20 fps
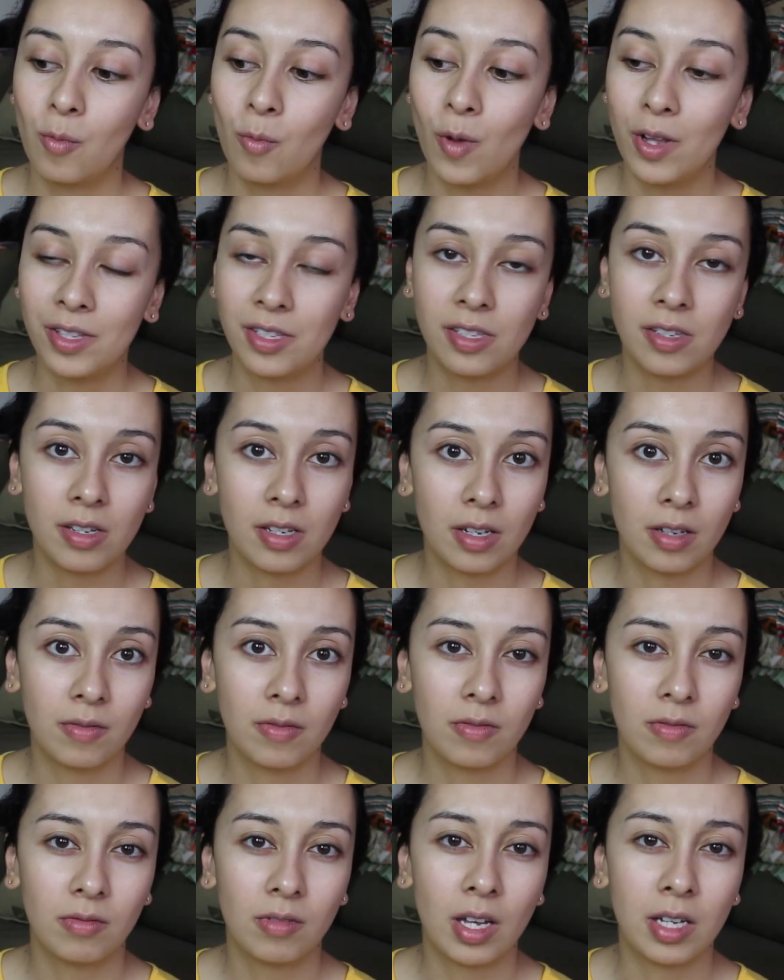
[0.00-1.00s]
One's
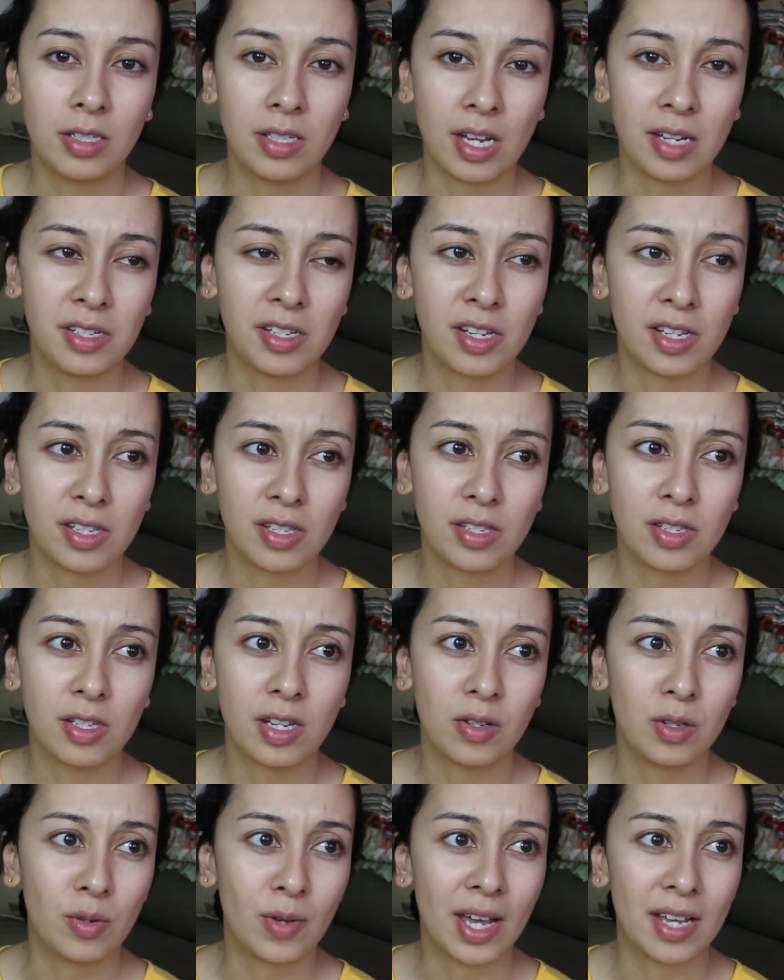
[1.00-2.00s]
a
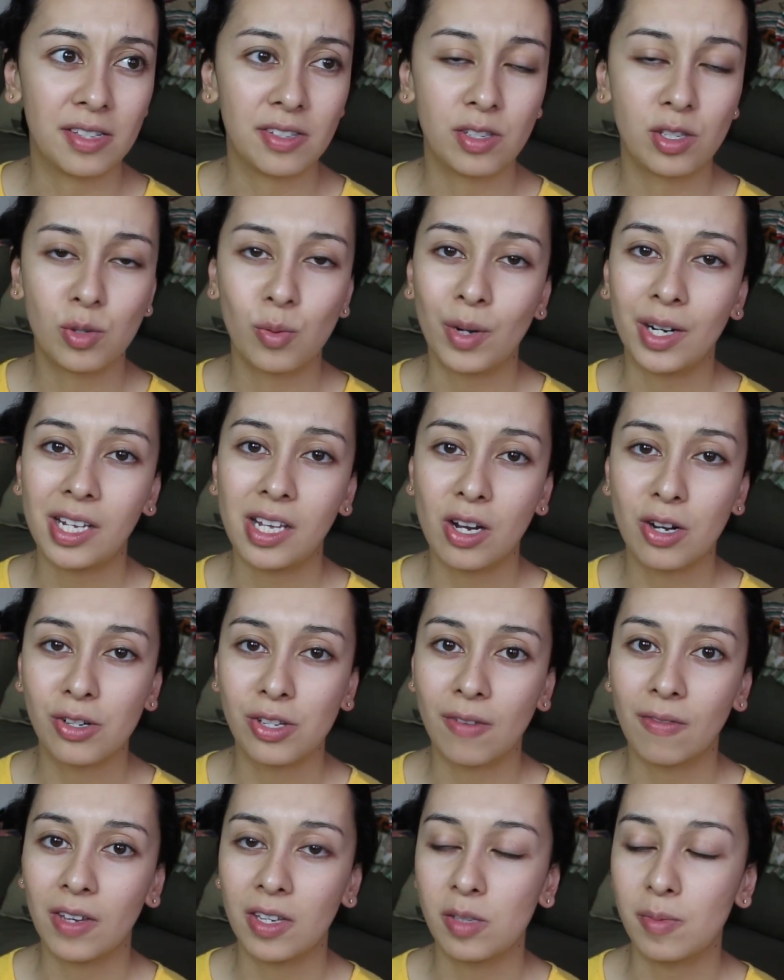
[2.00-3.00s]
dentist who has 20
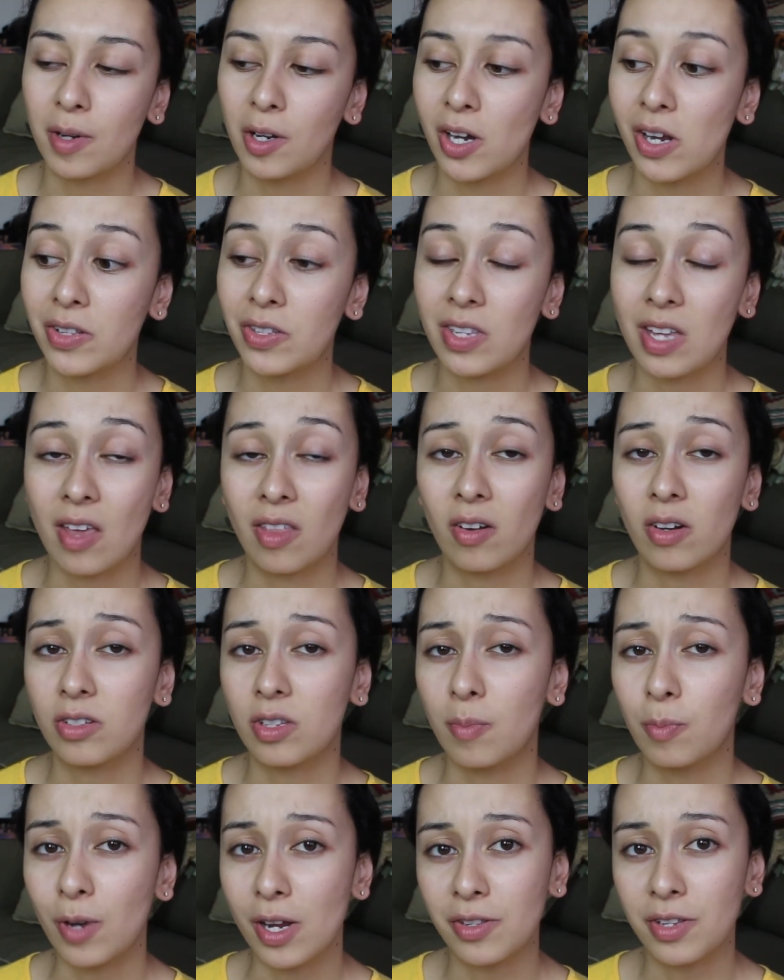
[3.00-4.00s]
years of experience, the other
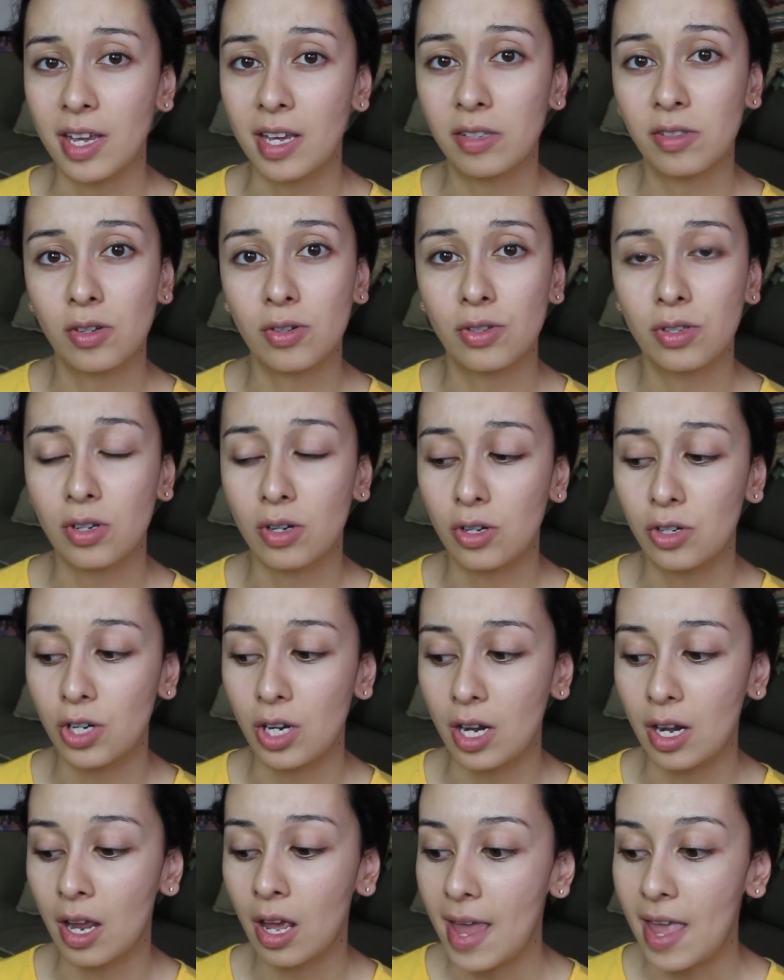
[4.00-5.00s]
is a breast cancer
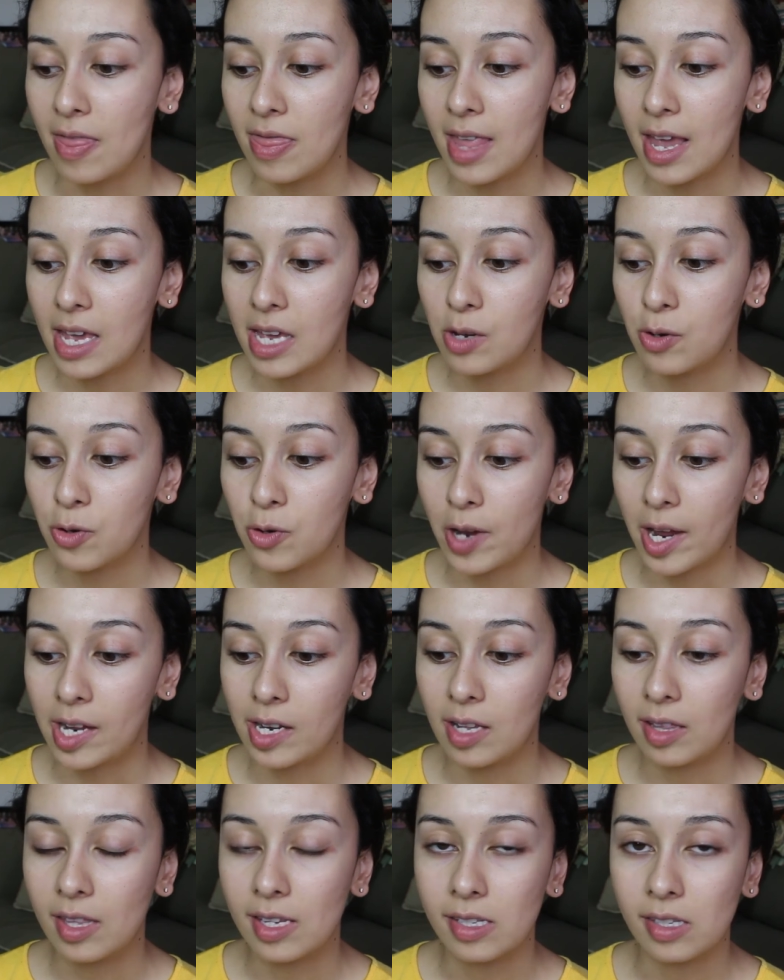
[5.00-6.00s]
surgeon, and they
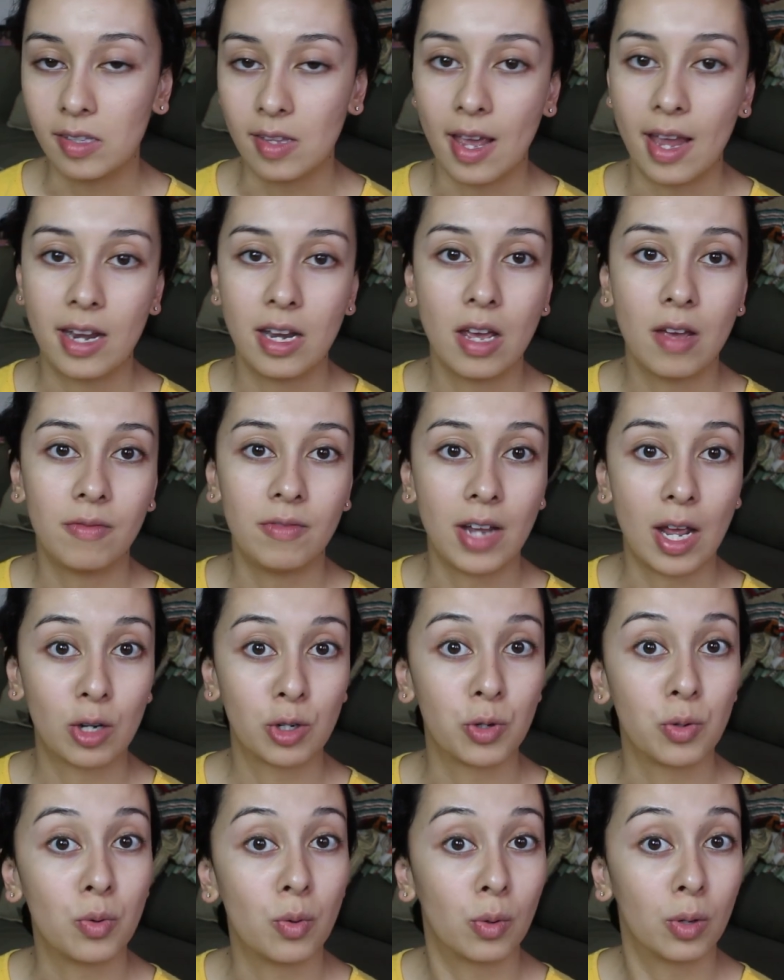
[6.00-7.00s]
created this line of
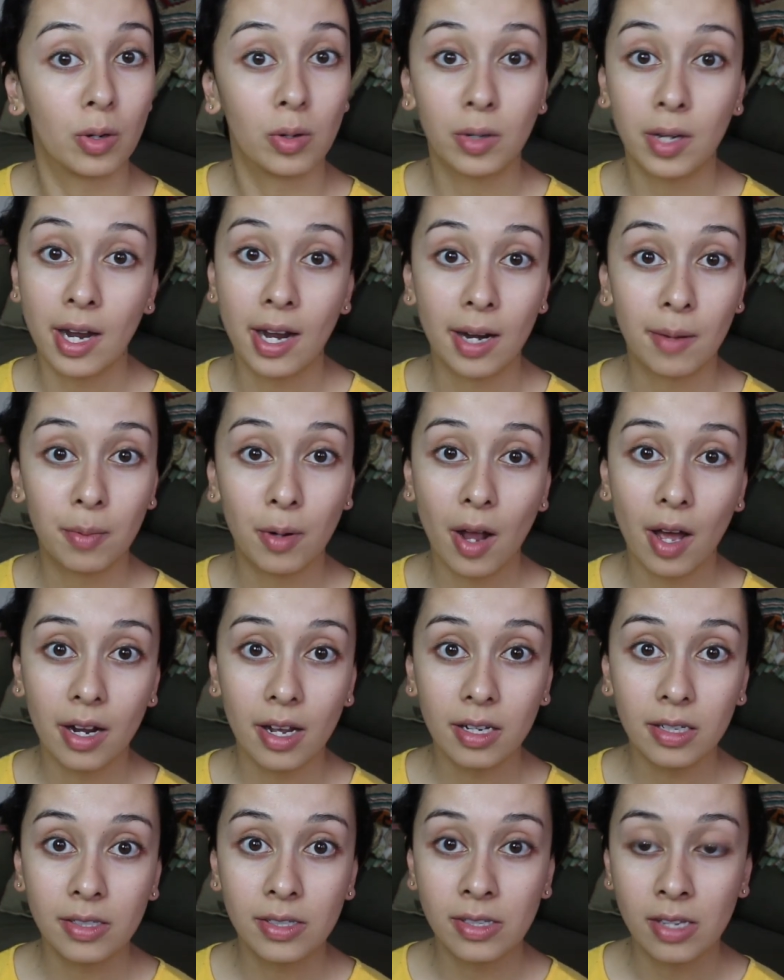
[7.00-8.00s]
natural oral care
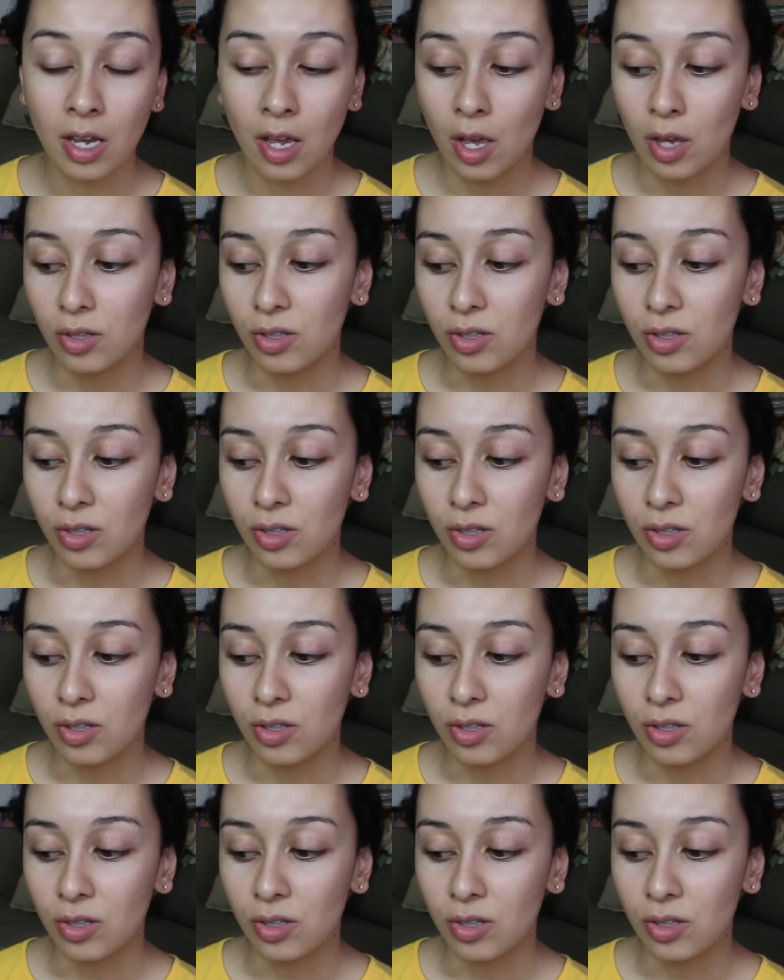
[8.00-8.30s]
products.